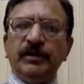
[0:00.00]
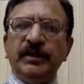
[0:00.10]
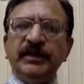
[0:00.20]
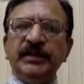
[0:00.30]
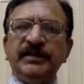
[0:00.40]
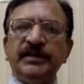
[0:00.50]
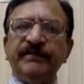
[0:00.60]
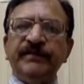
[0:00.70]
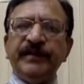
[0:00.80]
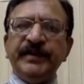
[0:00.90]
Then the
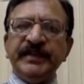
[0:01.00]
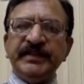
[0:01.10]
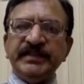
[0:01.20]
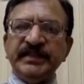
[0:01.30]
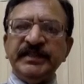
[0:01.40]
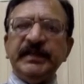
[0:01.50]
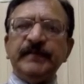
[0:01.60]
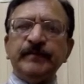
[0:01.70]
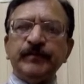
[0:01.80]
traffic density